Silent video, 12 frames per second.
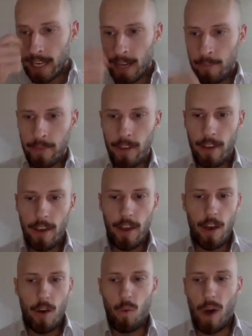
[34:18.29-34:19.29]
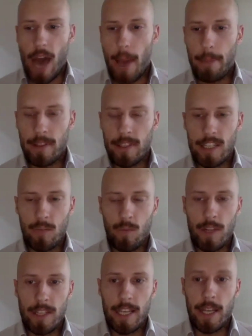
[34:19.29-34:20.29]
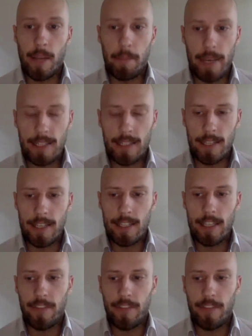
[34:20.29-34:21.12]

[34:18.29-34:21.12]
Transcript: um, what happens is once in a business,